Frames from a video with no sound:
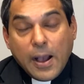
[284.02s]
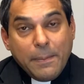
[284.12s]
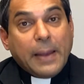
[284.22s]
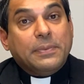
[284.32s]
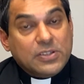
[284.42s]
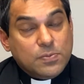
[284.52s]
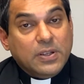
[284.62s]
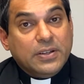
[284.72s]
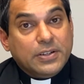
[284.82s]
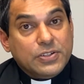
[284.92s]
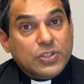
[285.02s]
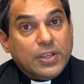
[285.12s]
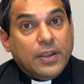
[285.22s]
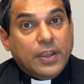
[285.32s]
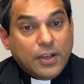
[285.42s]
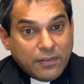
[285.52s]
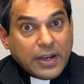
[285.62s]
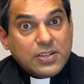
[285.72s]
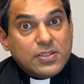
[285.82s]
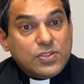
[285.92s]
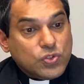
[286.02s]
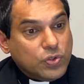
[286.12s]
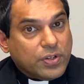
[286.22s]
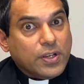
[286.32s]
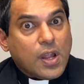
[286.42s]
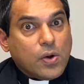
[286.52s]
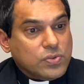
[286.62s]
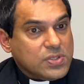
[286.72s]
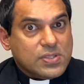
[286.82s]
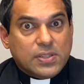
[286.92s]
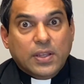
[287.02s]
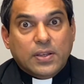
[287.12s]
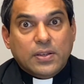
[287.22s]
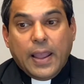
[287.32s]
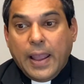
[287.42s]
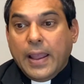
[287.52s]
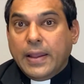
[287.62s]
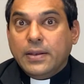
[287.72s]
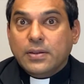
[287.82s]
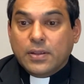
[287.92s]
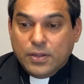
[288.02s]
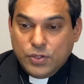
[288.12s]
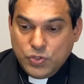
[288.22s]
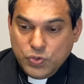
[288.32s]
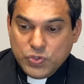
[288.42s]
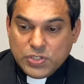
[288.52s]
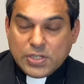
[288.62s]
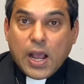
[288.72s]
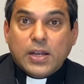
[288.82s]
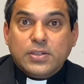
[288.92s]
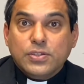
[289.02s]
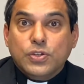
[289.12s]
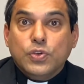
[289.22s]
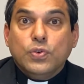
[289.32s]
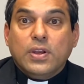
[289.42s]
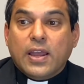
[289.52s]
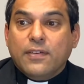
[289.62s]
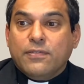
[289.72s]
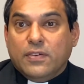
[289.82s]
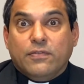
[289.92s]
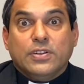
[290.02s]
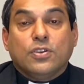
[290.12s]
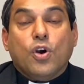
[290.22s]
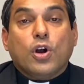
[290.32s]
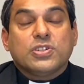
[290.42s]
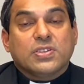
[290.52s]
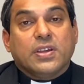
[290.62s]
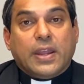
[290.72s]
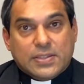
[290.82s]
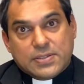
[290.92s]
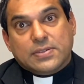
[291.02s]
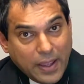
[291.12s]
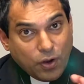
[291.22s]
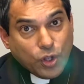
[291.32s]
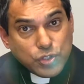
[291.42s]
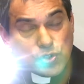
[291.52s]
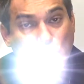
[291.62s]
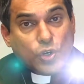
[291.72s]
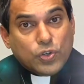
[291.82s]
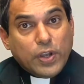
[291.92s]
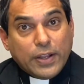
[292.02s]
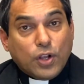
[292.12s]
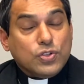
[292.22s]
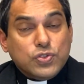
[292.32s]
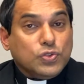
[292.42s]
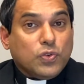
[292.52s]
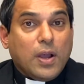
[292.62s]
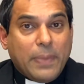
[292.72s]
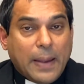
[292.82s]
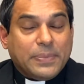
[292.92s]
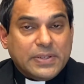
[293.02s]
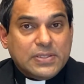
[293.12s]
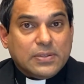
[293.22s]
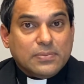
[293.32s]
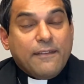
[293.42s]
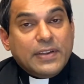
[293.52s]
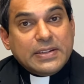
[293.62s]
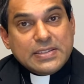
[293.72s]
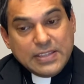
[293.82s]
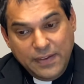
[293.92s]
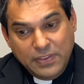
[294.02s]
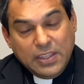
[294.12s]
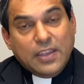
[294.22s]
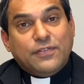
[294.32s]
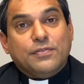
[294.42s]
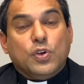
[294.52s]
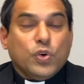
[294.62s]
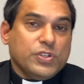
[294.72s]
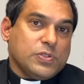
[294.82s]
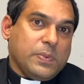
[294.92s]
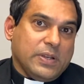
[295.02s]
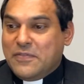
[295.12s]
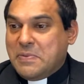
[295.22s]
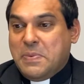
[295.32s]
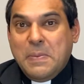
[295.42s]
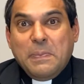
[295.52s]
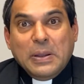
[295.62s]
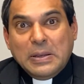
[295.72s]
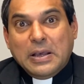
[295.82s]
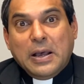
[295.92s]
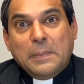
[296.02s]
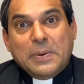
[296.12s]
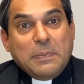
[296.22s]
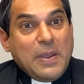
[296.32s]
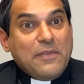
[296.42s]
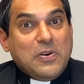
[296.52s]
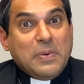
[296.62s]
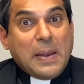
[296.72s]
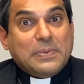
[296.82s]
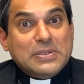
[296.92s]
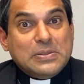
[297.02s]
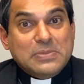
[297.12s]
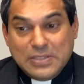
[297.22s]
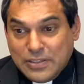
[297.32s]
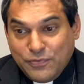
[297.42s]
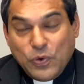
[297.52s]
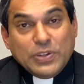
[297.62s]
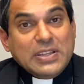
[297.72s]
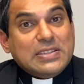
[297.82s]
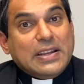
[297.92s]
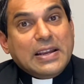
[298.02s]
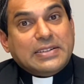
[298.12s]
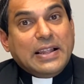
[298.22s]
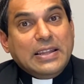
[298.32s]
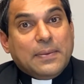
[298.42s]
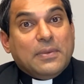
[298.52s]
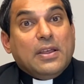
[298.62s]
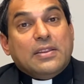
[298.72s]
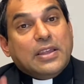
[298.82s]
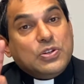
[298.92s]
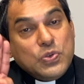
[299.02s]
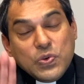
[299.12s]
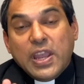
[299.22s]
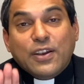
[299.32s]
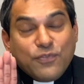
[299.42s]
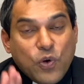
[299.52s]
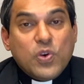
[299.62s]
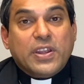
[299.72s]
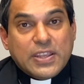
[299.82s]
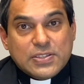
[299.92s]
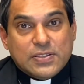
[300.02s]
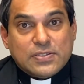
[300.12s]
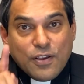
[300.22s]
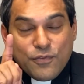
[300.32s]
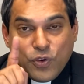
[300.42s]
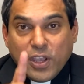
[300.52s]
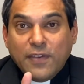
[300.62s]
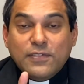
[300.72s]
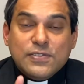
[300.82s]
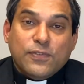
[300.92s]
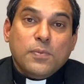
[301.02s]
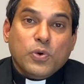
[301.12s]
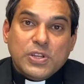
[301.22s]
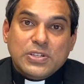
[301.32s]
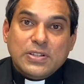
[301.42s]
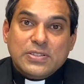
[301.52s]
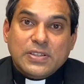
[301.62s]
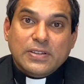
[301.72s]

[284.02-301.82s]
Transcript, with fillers: baptismal liturgy invites us to renounce sin and to start a new life with God's grace. And also through our baptism, they receive the gift of the Holy Spirit. When people prepare for baptism, these are the 4 things that I tell them. that you get four graces: forgiveness from original sin,